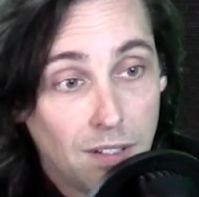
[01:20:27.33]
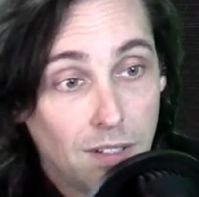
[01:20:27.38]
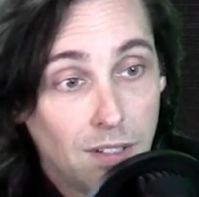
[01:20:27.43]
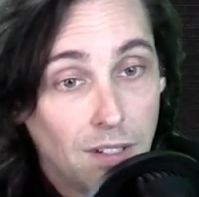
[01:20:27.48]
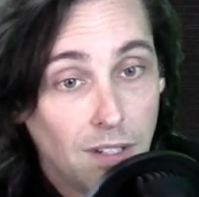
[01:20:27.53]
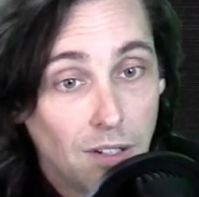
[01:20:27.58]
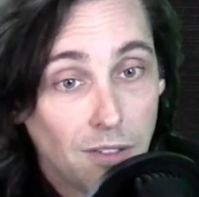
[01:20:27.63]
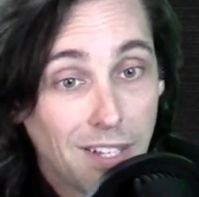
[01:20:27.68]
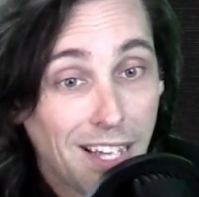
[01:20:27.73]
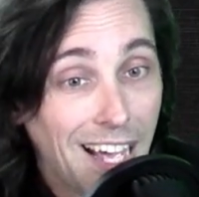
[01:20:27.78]

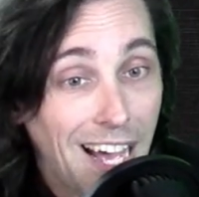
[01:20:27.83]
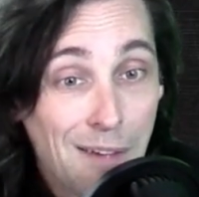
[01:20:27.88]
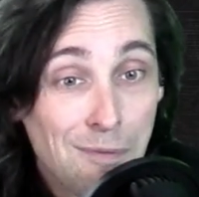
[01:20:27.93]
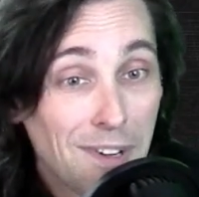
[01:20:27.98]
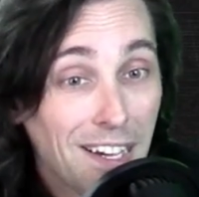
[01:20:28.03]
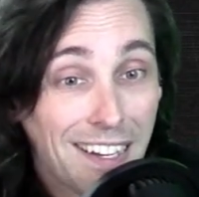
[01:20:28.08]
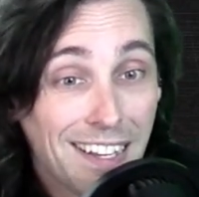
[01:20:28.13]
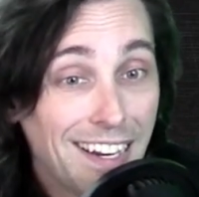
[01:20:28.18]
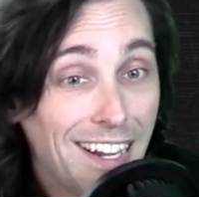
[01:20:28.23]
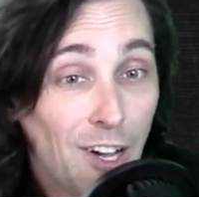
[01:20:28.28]
Okay, I'm
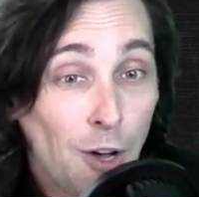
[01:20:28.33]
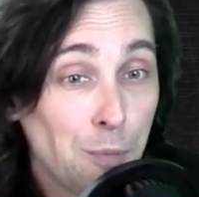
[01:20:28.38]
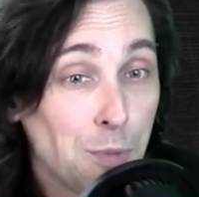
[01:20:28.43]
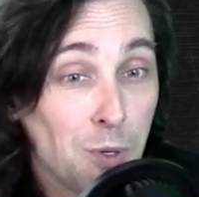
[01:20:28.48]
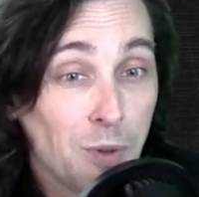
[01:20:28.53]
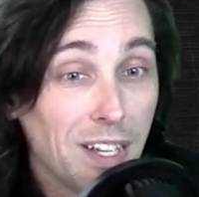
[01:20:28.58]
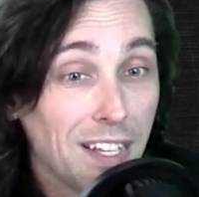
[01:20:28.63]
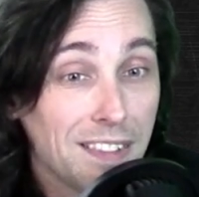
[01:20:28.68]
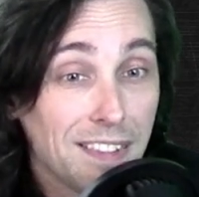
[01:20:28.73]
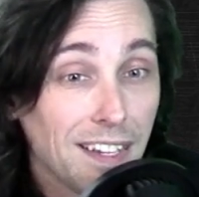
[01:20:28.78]
not going to help you
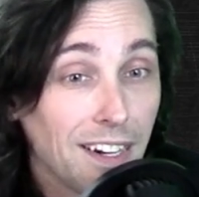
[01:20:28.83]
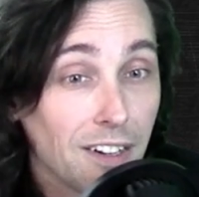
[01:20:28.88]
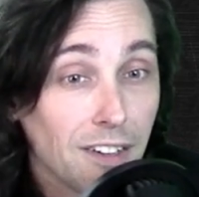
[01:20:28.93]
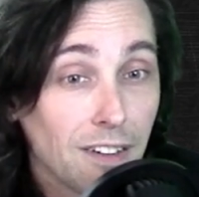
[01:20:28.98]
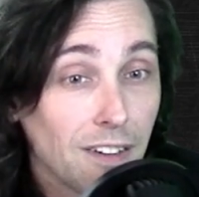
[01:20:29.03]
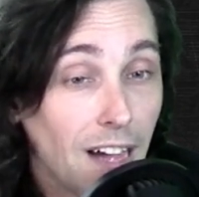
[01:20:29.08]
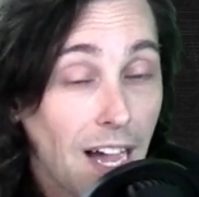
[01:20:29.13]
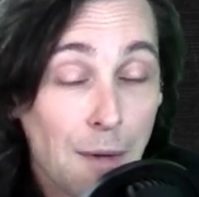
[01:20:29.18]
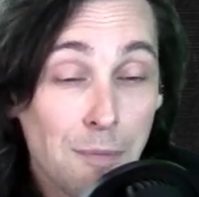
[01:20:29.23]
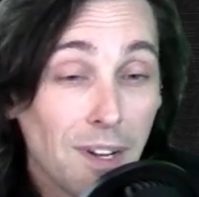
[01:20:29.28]
get there.
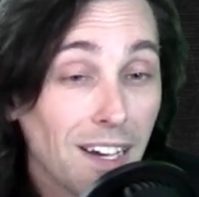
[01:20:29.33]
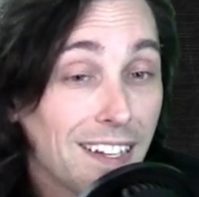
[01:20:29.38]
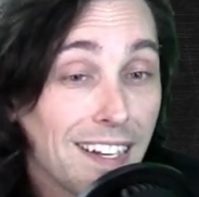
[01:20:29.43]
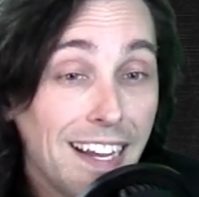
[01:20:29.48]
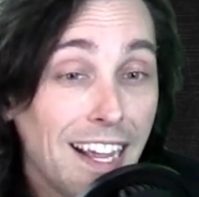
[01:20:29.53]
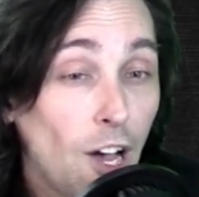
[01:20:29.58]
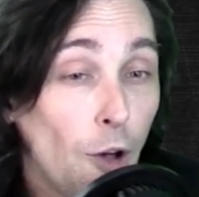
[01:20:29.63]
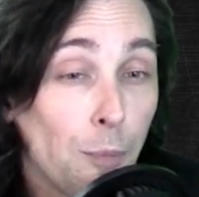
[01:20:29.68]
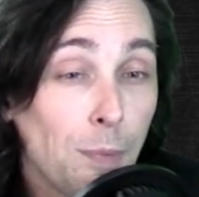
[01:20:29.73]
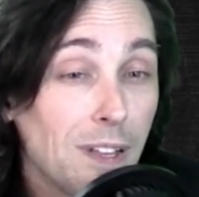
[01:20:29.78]
I'm not going to
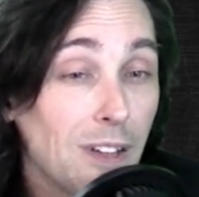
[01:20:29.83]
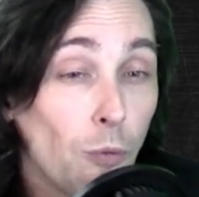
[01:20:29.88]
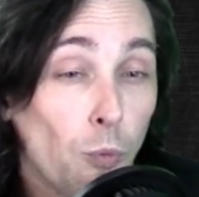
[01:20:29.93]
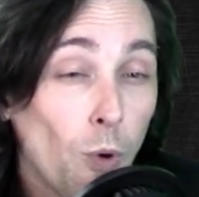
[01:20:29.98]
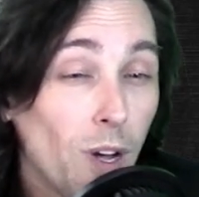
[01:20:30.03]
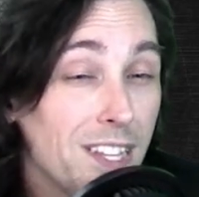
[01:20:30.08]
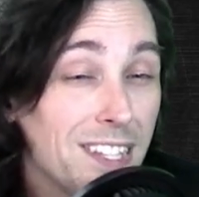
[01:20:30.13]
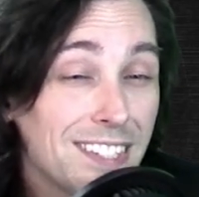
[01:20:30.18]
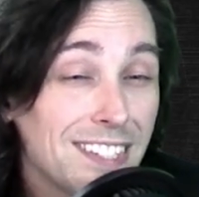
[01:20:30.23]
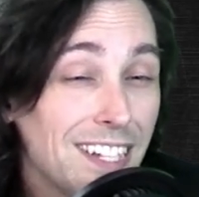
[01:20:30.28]
help
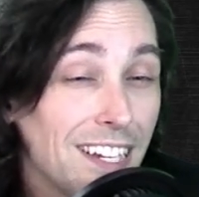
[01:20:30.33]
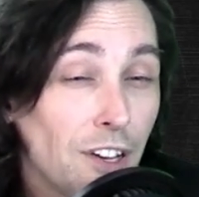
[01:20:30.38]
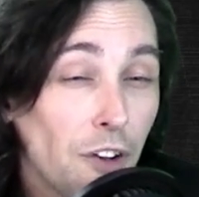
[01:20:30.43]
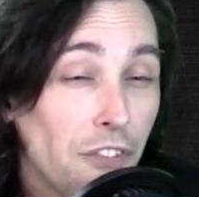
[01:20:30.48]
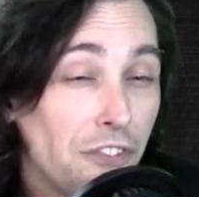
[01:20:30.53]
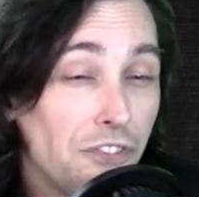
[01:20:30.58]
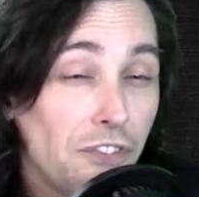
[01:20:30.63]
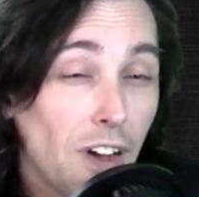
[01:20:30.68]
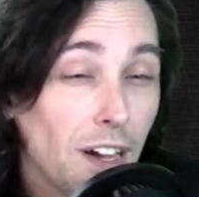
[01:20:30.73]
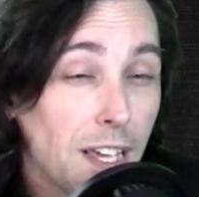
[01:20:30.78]
one single
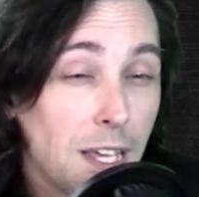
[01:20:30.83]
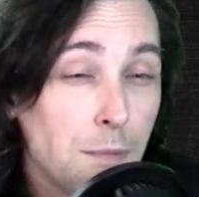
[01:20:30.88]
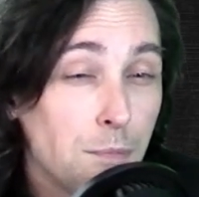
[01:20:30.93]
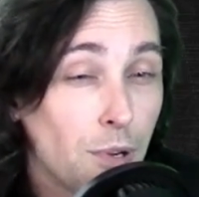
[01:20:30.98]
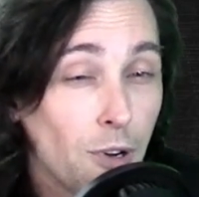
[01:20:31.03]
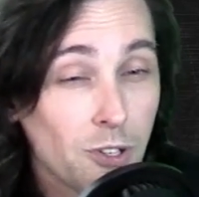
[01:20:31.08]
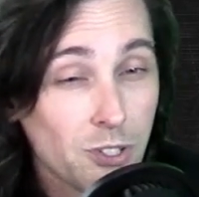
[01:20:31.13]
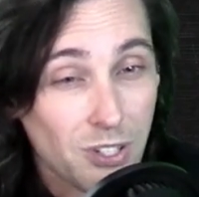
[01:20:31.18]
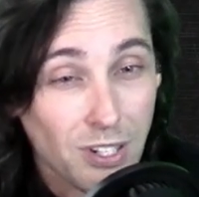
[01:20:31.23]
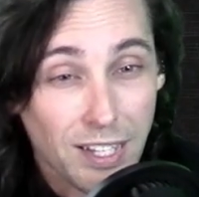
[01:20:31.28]
fucking
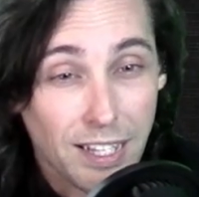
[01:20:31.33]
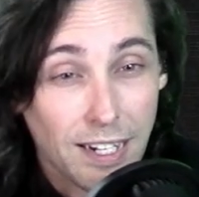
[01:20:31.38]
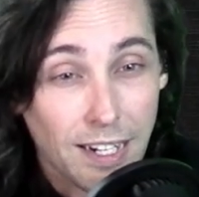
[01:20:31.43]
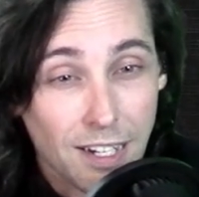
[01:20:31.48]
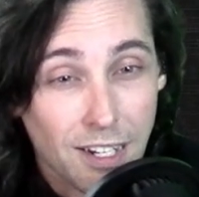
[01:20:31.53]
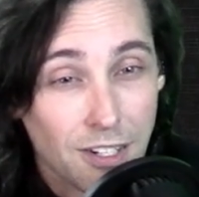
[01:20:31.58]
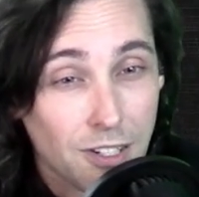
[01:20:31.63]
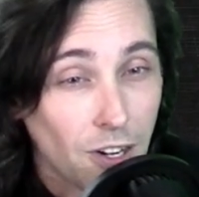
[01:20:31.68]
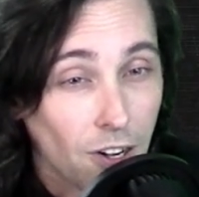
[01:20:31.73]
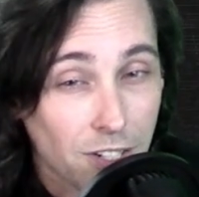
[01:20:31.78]
person get into
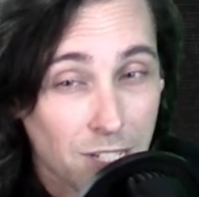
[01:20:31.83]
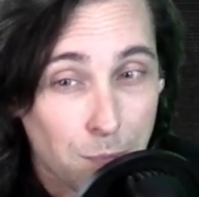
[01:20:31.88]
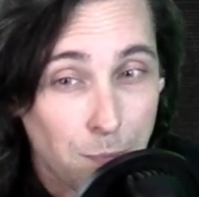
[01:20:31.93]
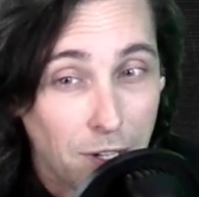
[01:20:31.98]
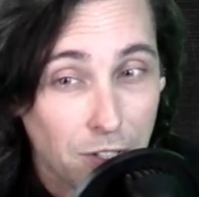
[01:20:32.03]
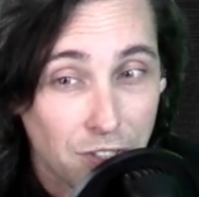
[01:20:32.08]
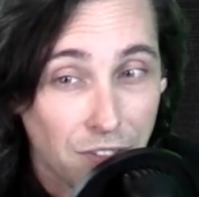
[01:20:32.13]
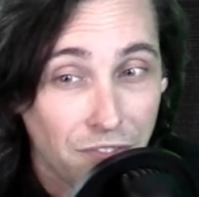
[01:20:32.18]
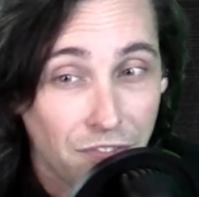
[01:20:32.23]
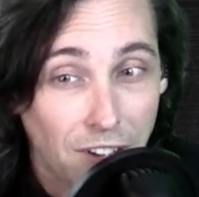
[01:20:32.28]
Dark
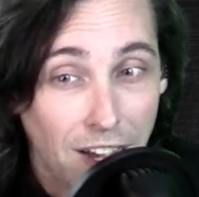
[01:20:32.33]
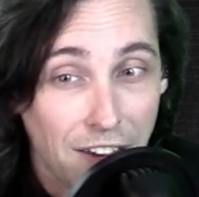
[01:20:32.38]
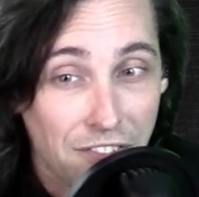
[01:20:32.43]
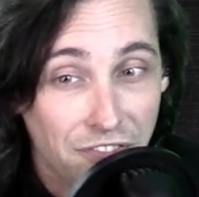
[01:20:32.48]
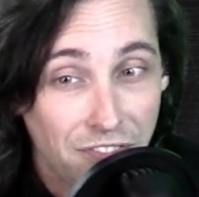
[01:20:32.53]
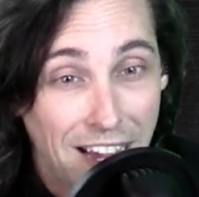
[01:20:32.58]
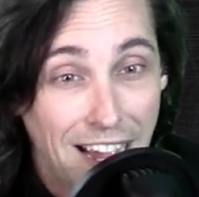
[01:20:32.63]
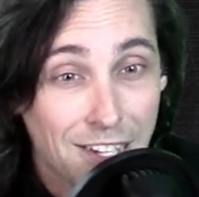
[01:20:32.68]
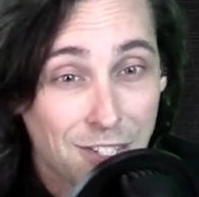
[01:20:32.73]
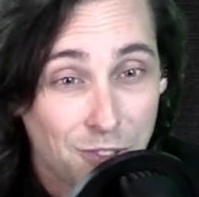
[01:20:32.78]
Dimension 5
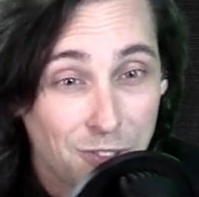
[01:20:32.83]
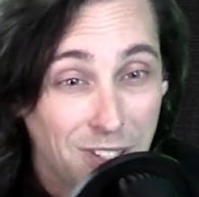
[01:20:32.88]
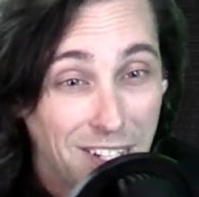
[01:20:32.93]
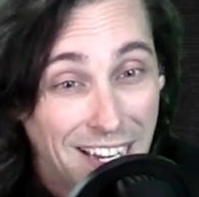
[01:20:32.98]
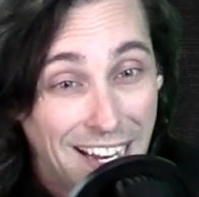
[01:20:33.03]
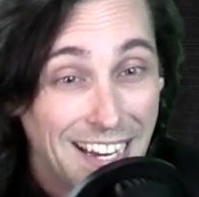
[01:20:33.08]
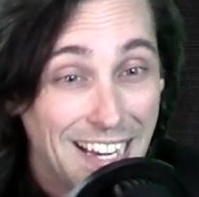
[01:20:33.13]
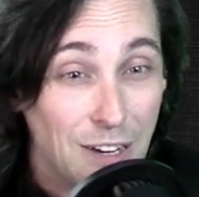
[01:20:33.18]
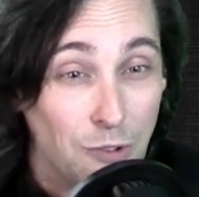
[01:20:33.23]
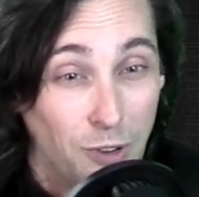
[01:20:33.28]
faster than
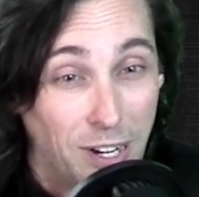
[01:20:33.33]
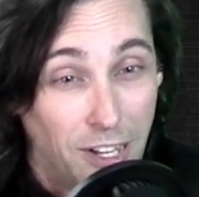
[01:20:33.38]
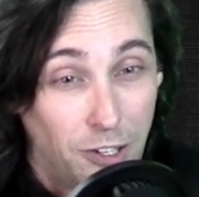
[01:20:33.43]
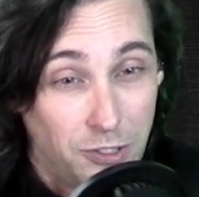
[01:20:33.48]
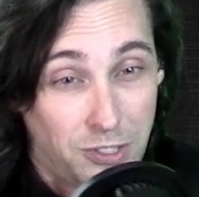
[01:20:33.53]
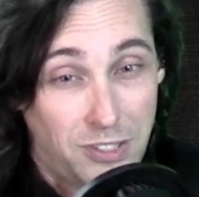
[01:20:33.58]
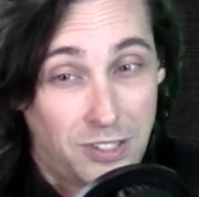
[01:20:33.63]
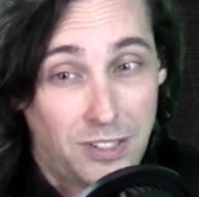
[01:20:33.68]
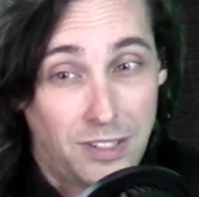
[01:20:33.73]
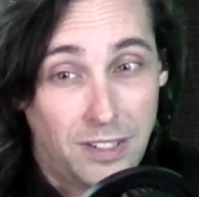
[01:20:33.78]
anyone
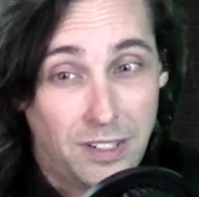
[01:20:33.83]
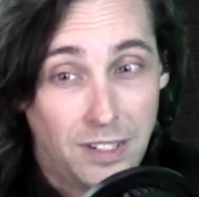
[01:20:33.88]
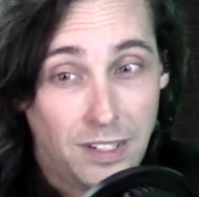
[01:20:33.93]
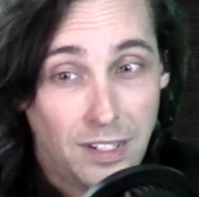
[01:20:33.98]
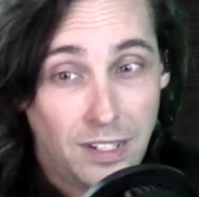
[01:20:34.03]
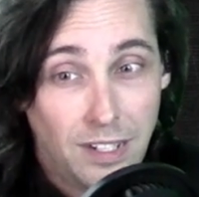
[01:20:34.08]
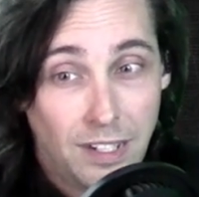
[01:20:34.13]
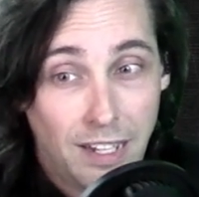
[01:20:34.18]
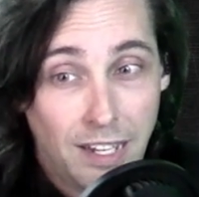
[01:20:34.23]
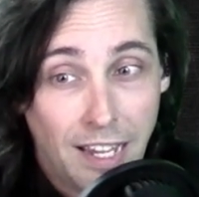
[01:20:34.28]
else.
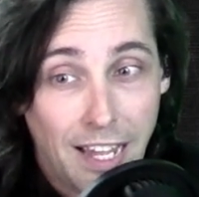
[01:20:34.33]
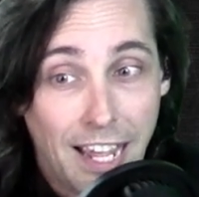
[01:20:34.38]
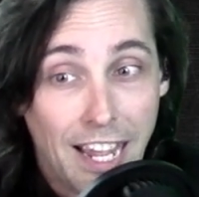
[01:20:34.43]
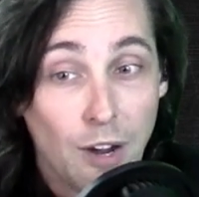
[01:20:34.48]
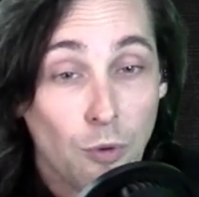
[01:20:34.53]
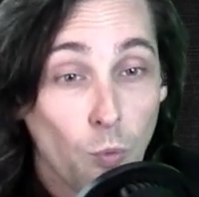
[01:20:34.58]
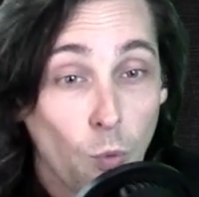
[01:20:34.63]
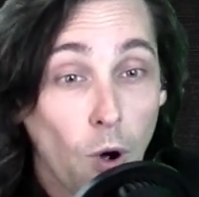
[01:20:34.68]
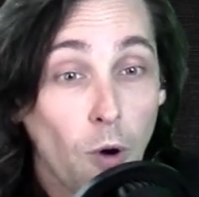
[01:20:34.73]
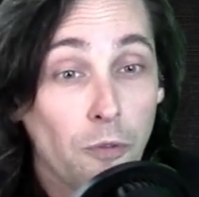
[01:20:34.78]
It
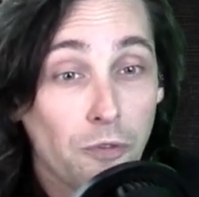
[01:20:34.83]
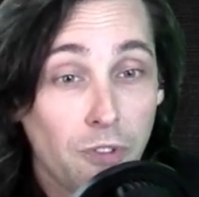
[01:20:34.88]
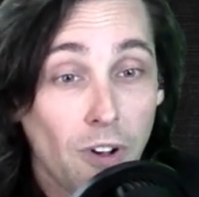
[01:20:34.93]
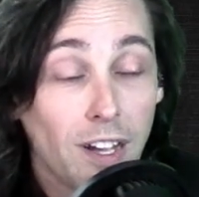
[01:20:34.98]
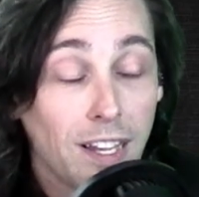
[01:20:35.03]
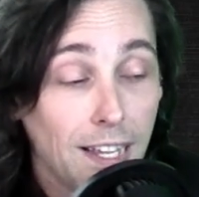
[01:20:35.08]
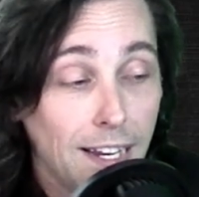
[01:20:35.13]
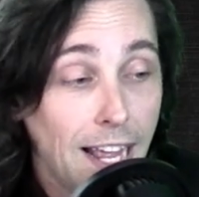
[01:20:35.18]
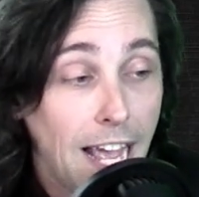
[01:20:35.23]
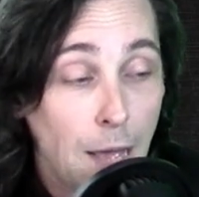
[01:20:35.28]
won't
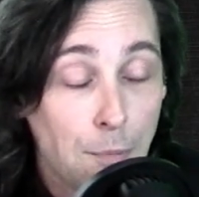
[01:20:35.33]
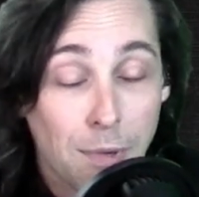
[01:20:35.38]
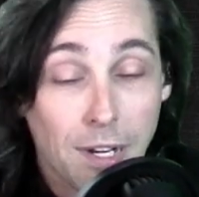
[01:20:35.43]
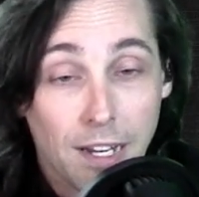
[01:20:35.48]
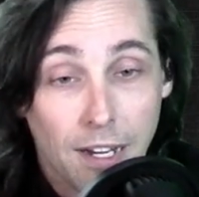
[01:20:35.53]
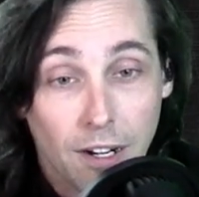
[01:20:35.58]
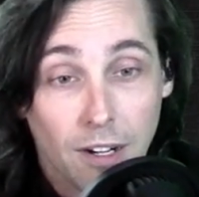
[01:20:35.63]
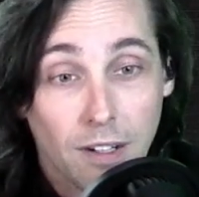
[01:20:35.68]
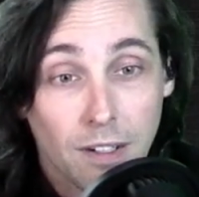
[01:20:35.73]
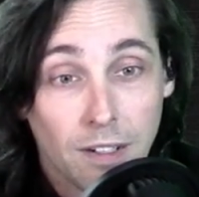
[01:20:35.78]
fucking happen here.